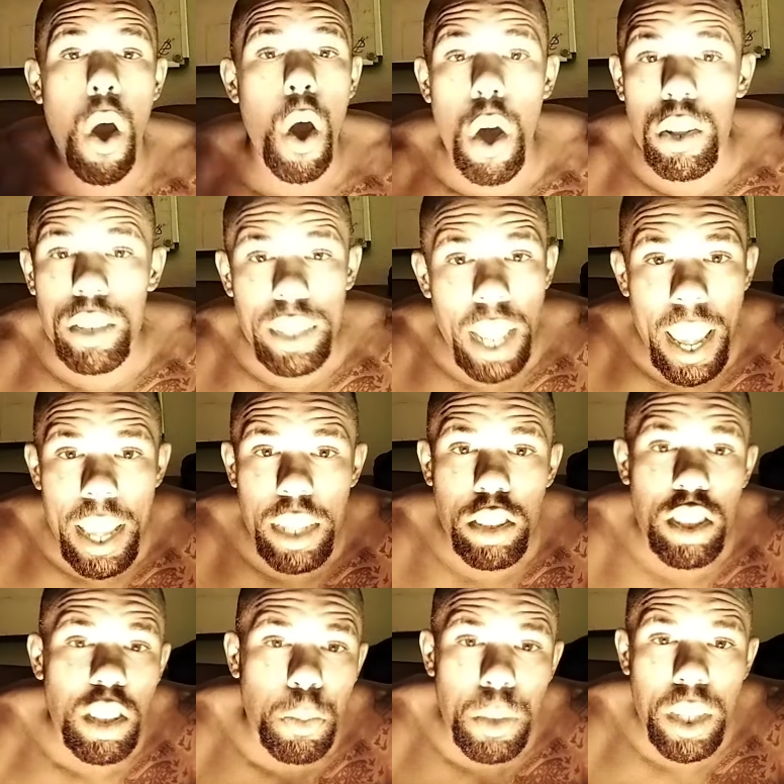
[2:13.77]
all day,
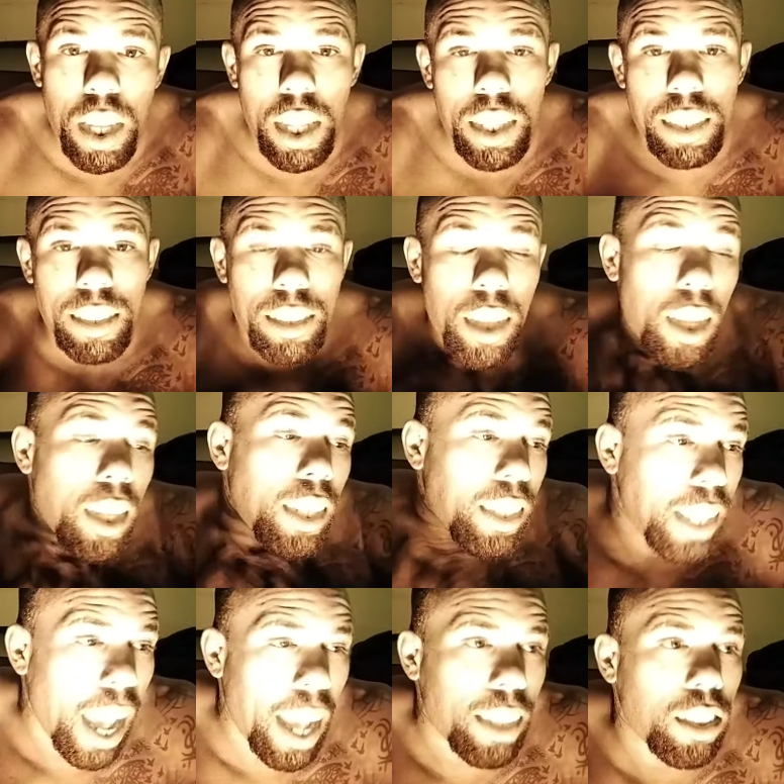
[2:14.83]
just because
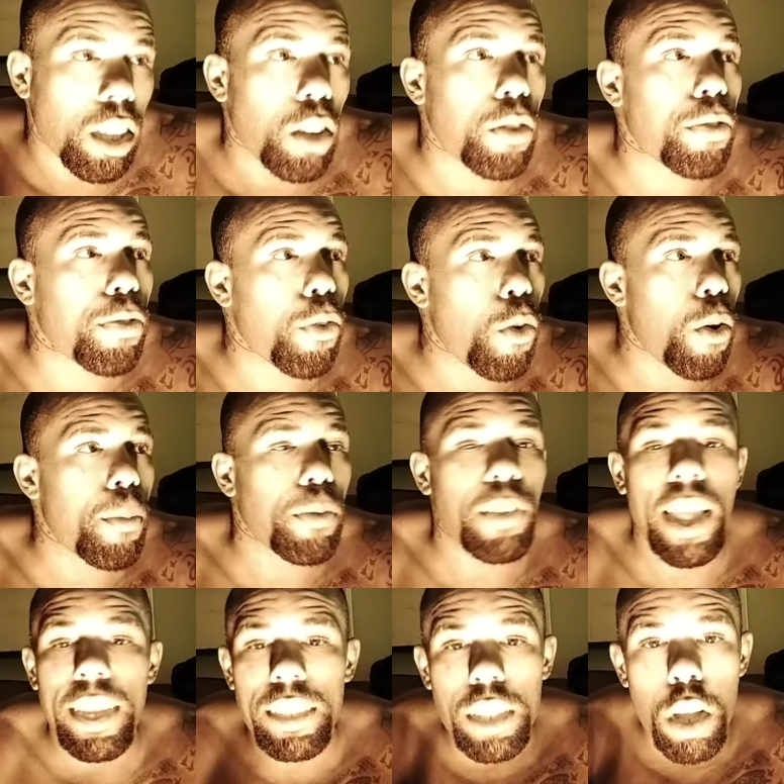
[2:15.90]
that's a form of
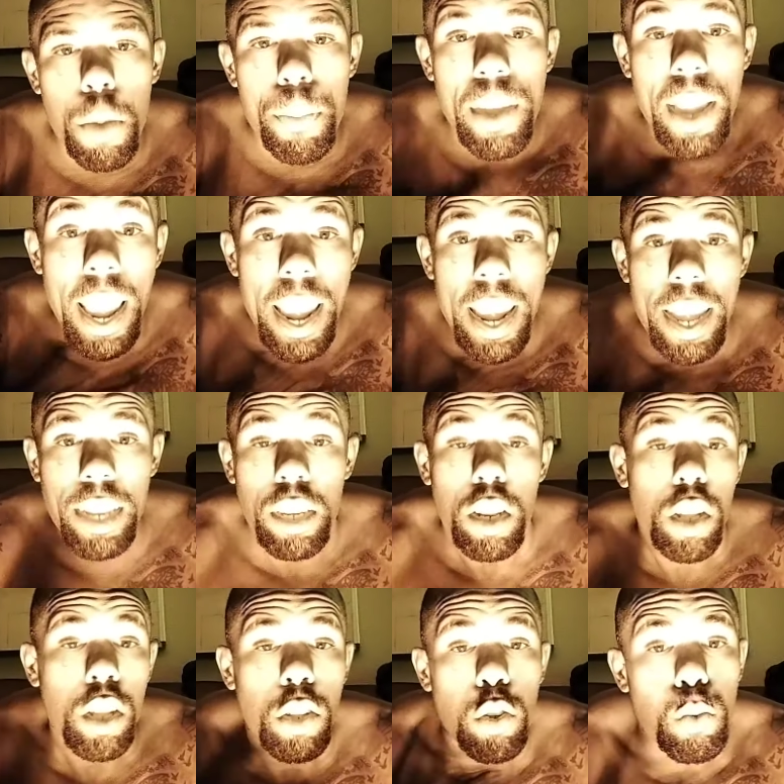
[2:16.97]
like therapy. And
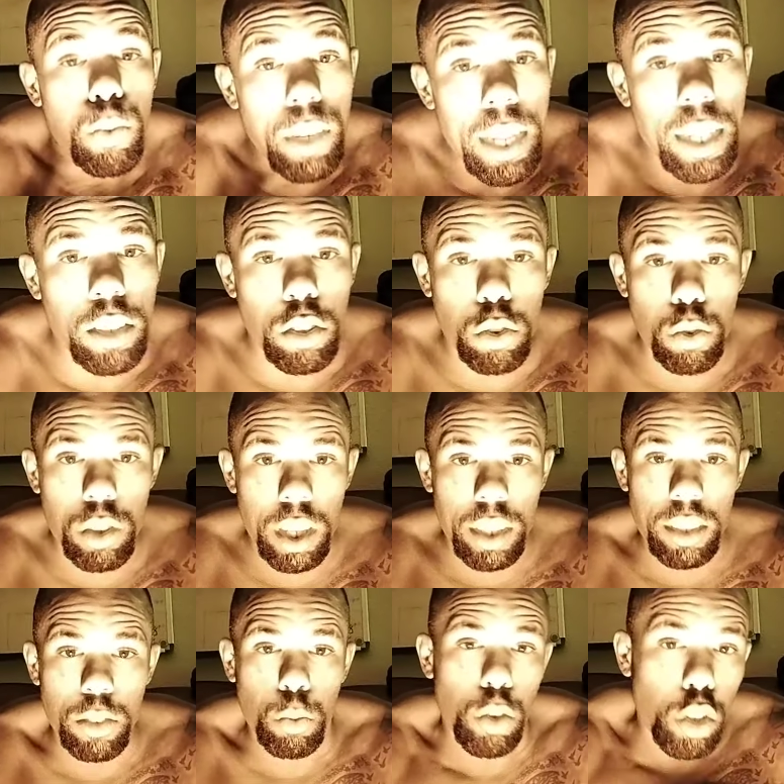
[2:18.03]
you need to,
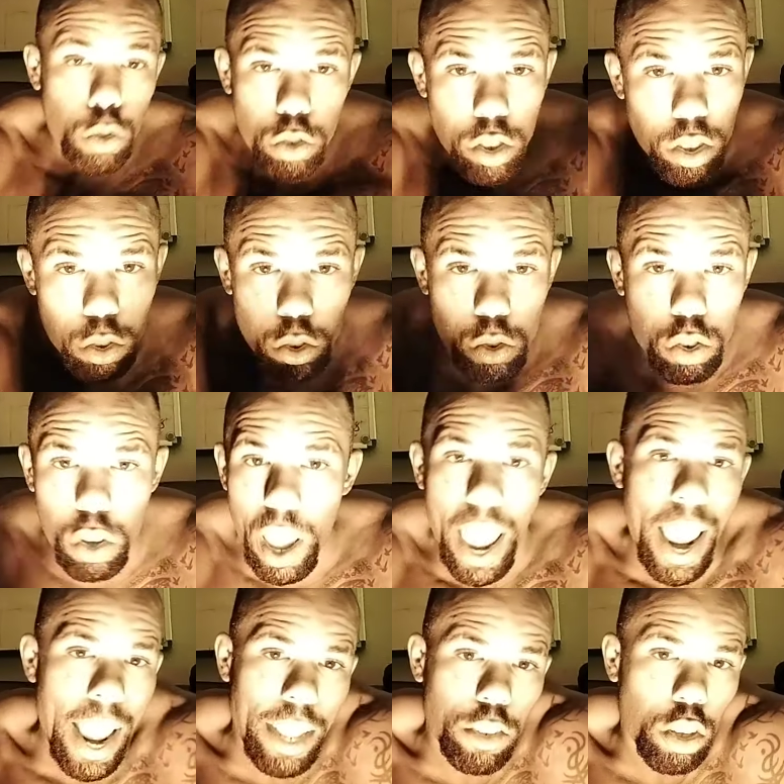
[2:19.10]
because when you just,
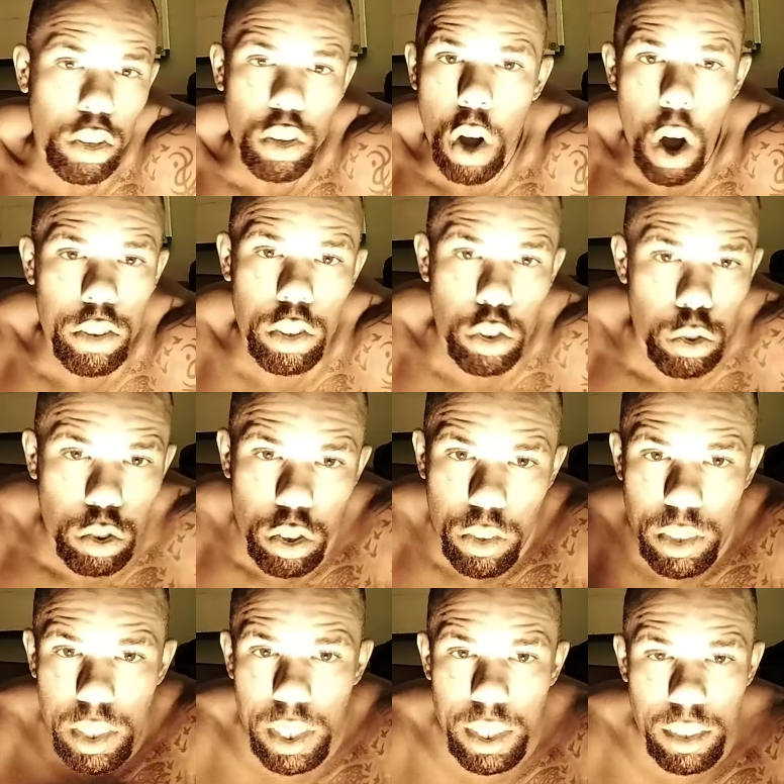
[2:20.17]
and you're called to do
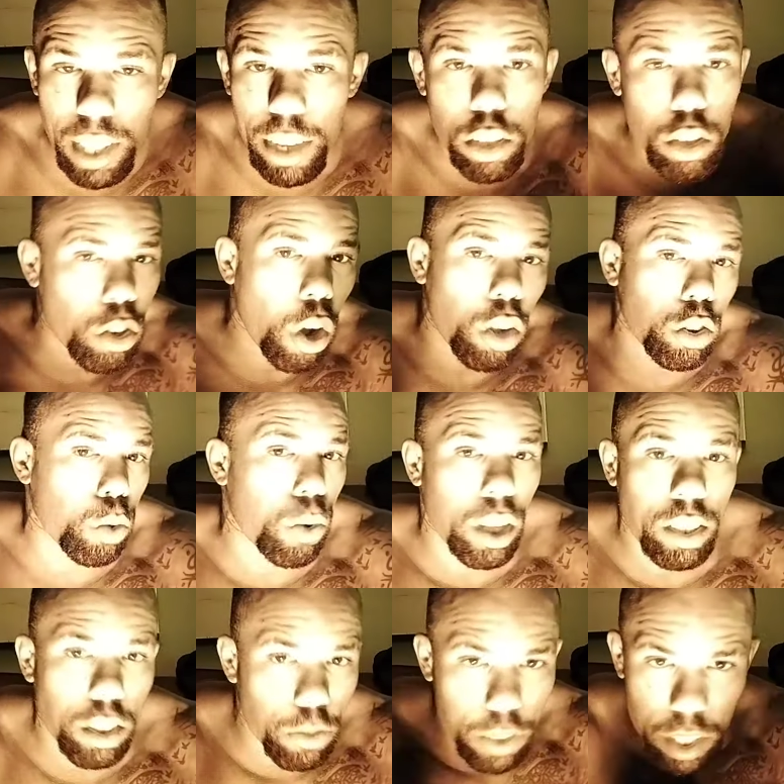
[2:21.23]
certain things, like you're called to
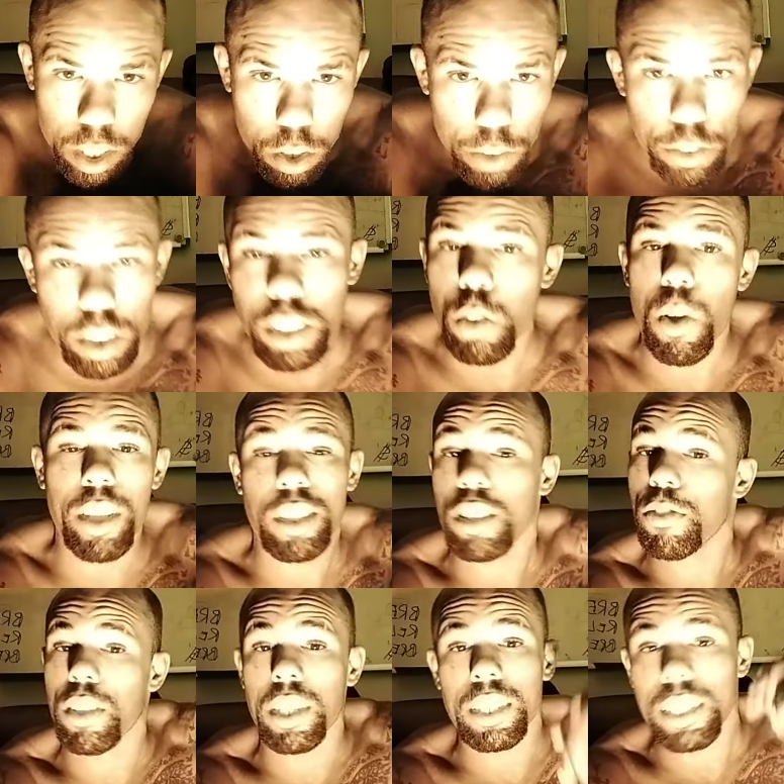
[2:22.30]
watch this video. If you still watch
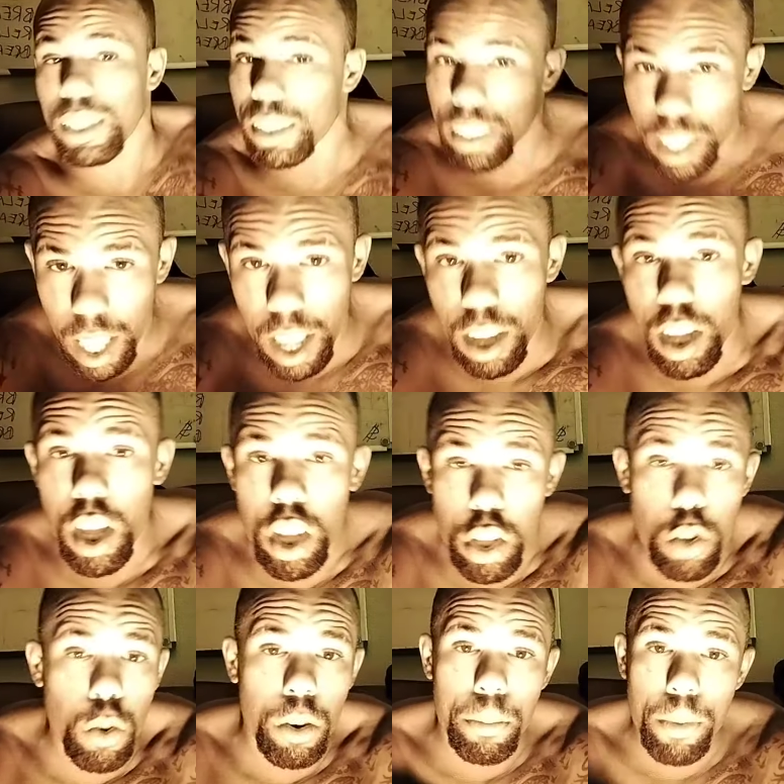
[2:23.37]
this video at this time,
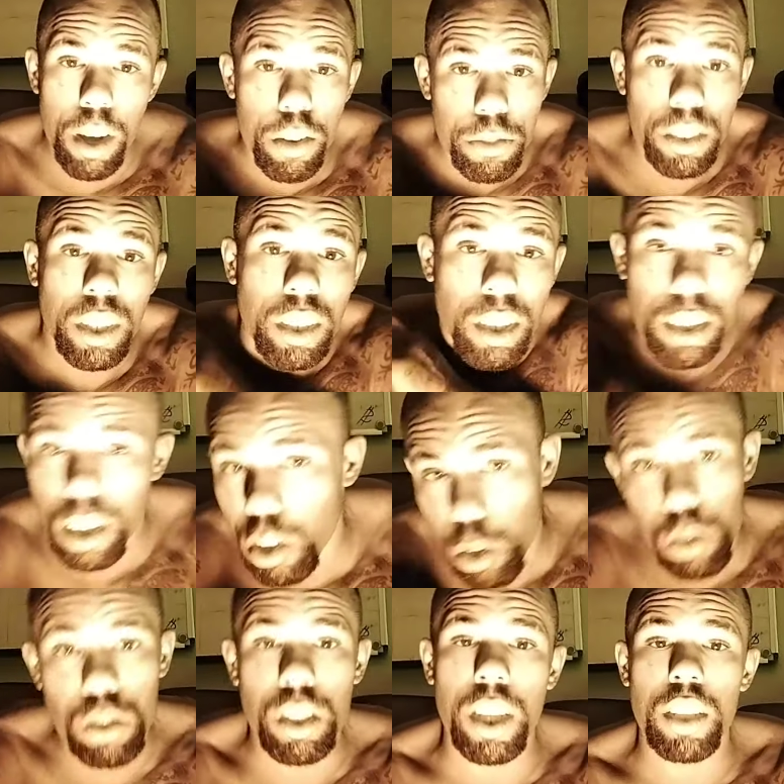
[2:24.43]
you a motherfucking
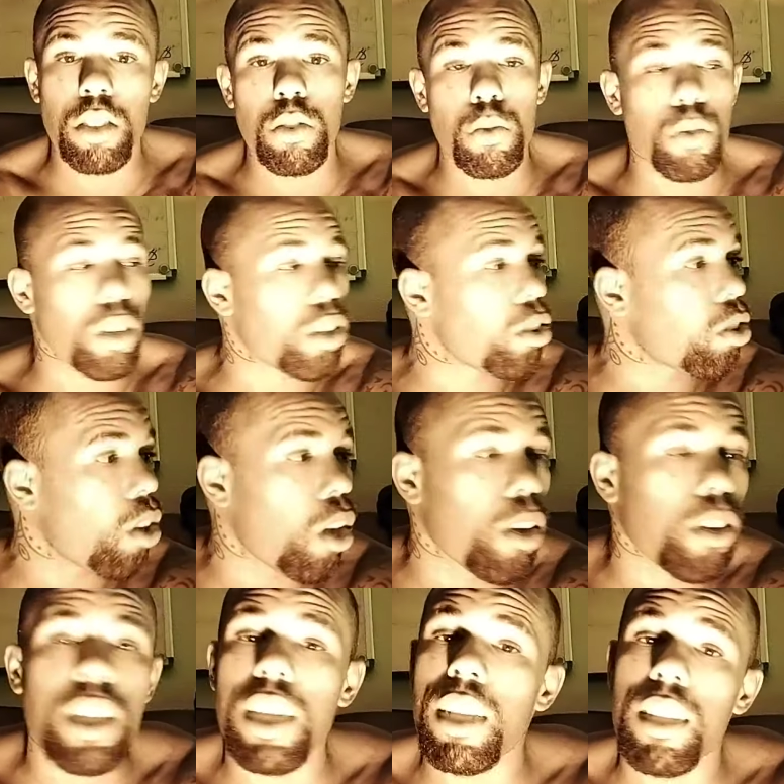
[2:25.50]
goat. Like, you real
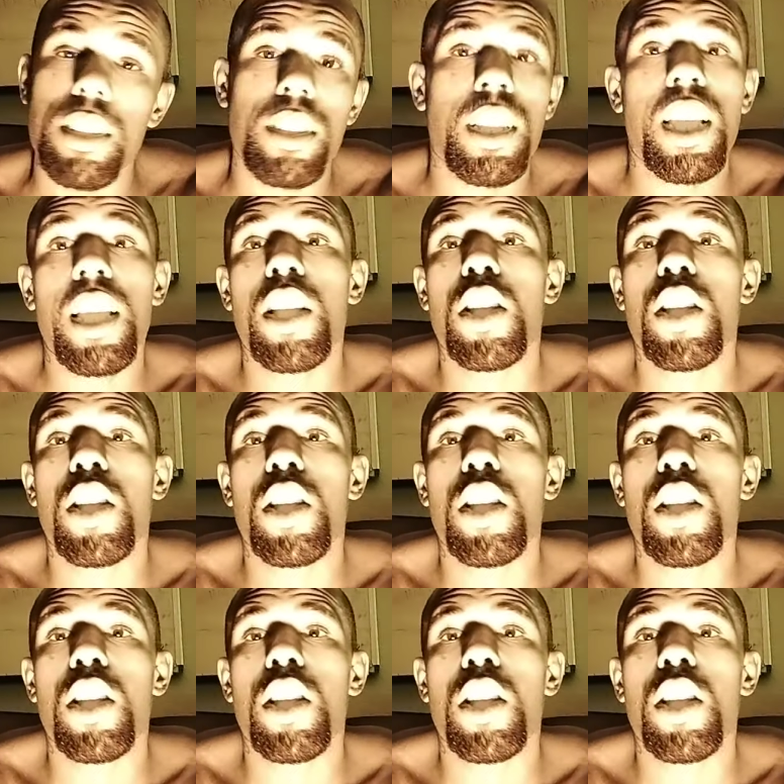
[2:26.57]
talk, because